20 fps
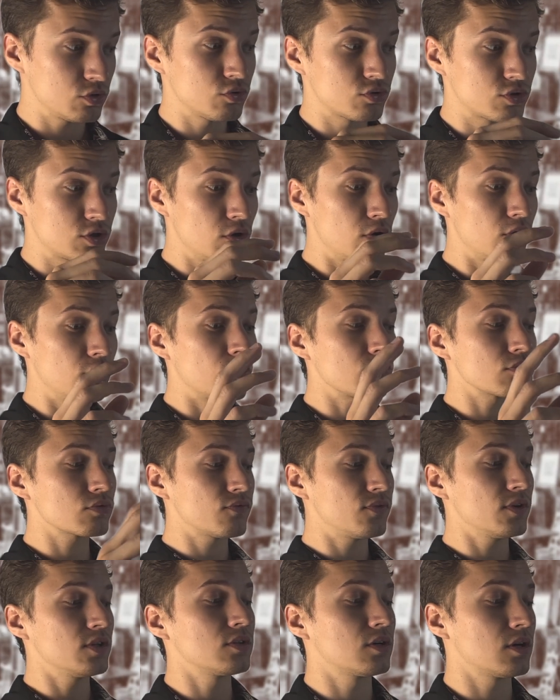use your long
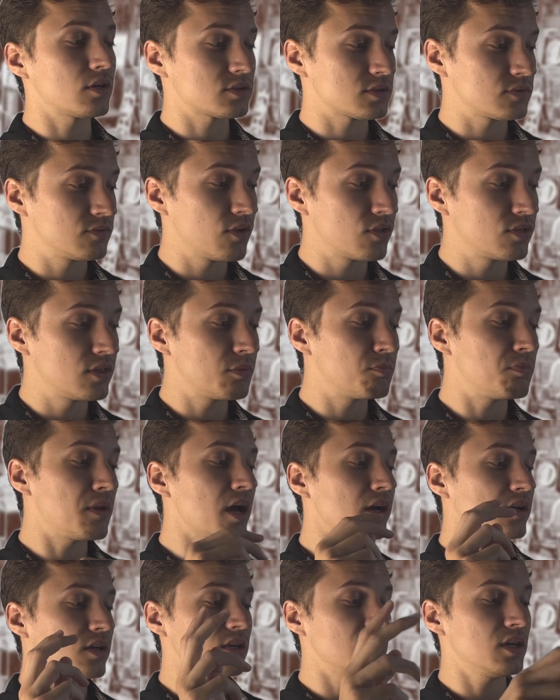fingers with the
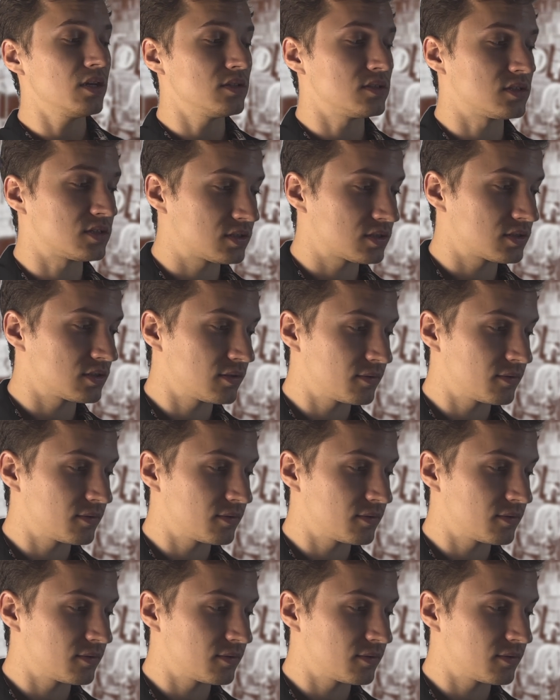black keys.